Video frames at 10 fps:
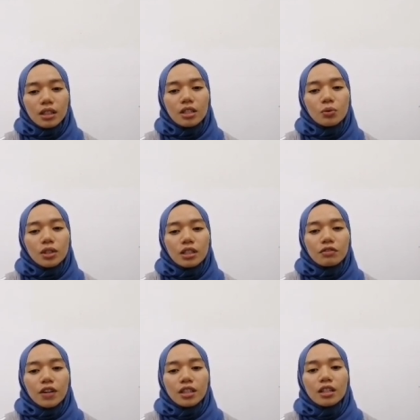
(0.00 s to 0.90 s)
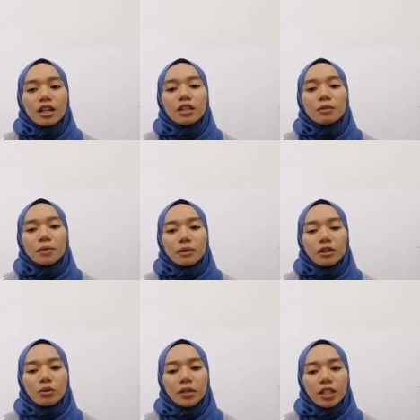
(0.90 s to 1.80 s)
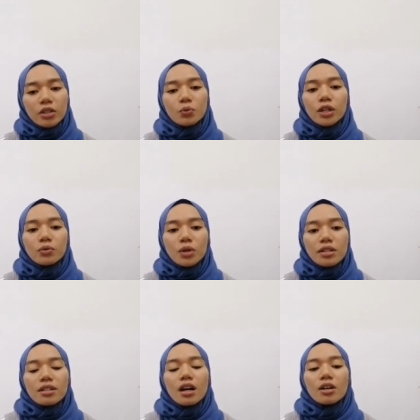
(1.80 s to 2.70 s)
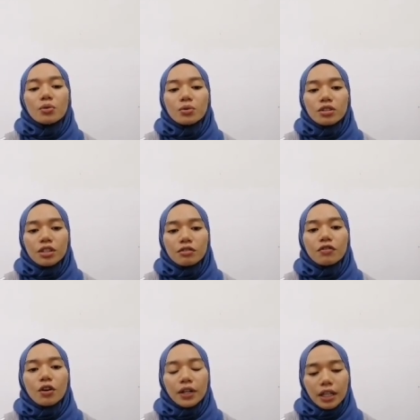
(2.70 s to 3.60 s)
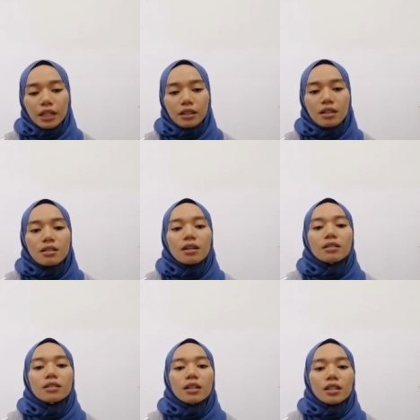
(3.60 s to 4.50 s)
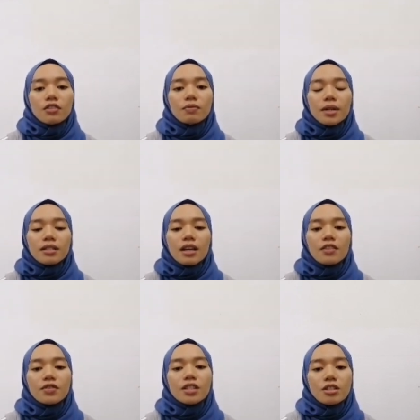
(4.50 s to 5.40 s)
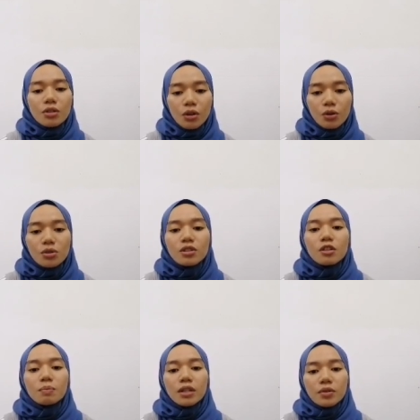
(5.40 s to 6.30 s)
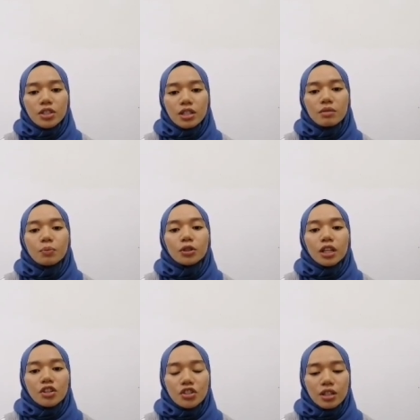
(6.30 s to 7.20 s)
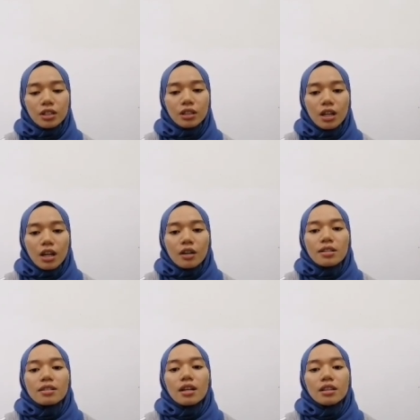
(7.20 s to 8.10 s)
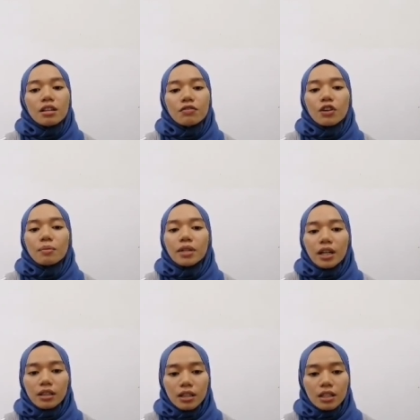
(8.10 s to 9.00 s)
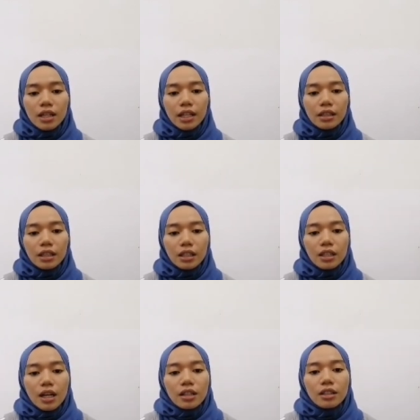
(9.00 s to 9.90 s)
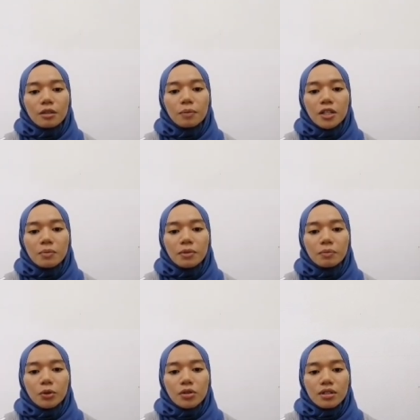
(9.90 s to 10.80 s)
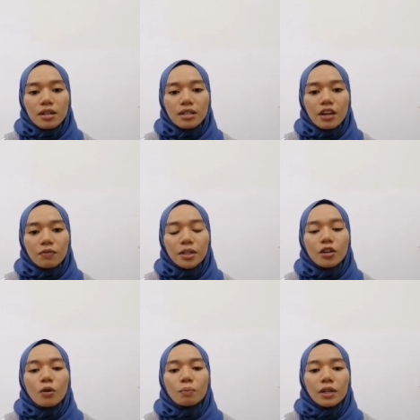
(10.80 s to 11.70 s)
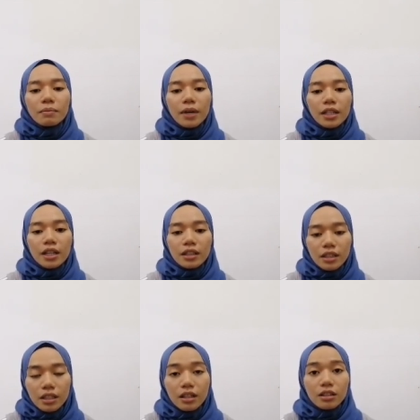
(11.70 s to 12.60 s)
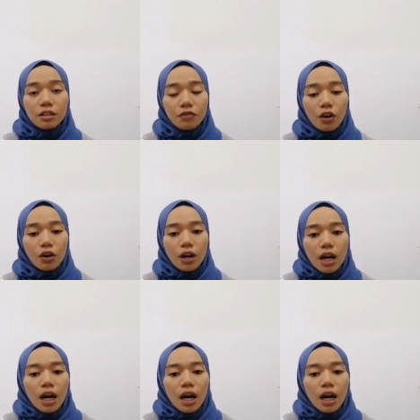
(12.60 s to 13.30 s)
invented and the predominant one was R34A. This alternative must have zero ozone depletion potential. Starting from 1990, the replacement process have been complete by 1994.